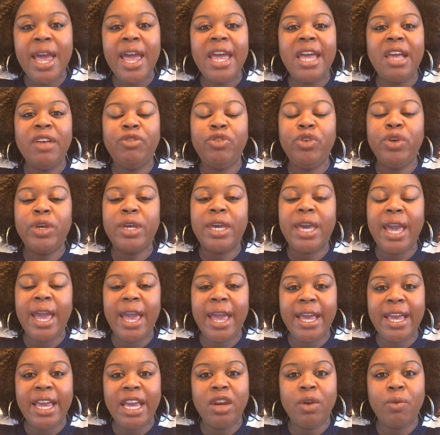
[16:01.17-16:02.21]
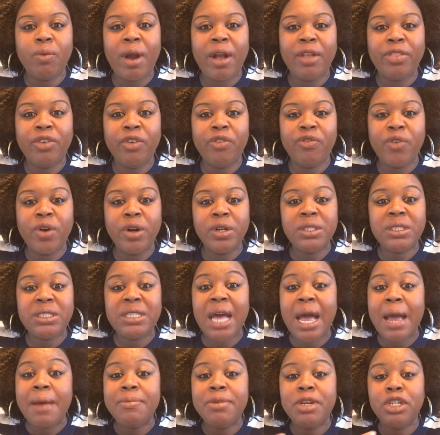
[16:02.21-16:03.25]
If you can't get it right the first
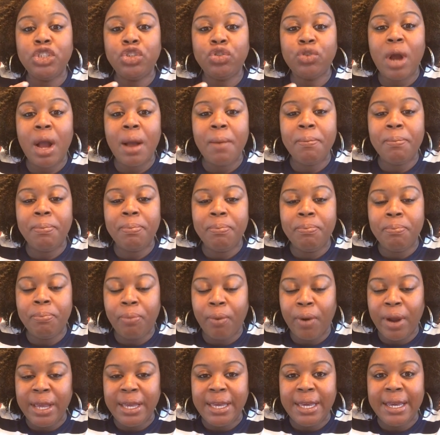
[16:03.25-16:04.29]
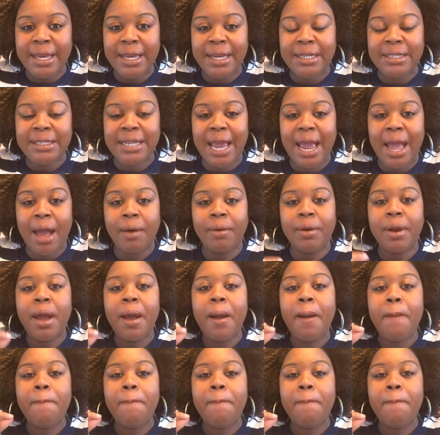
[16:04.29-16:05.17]
time, then try breaking it down.